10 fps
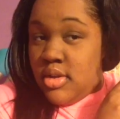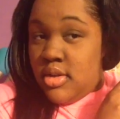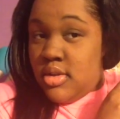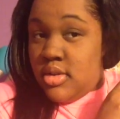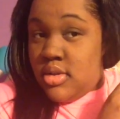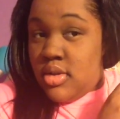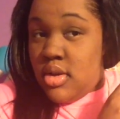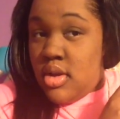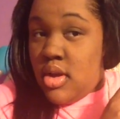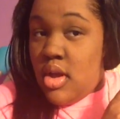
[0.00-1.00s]

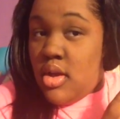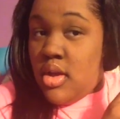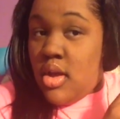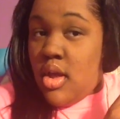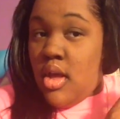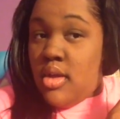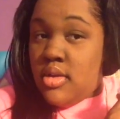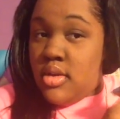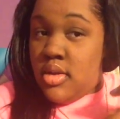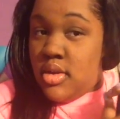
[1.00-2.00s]

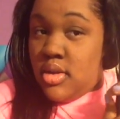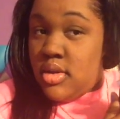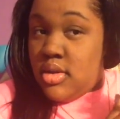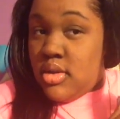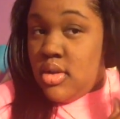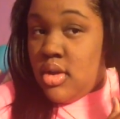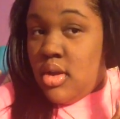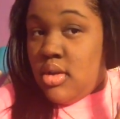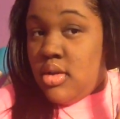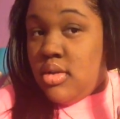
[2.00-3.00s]

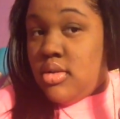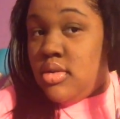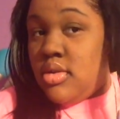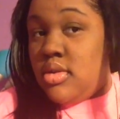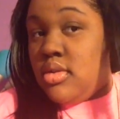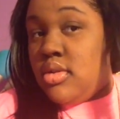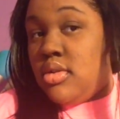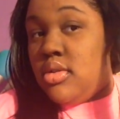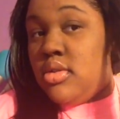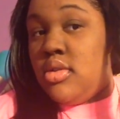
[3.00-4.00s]

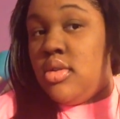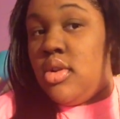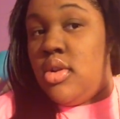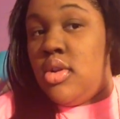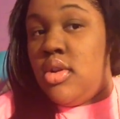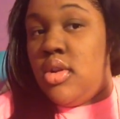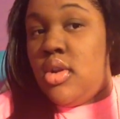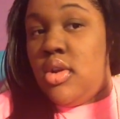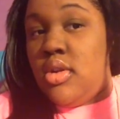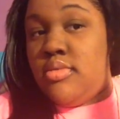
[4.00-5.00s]

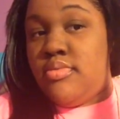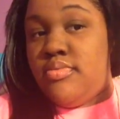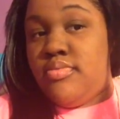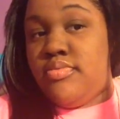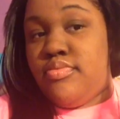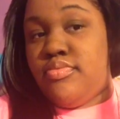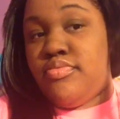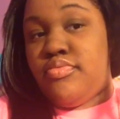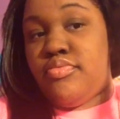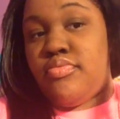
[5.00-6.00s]
No one is speaking in this clip.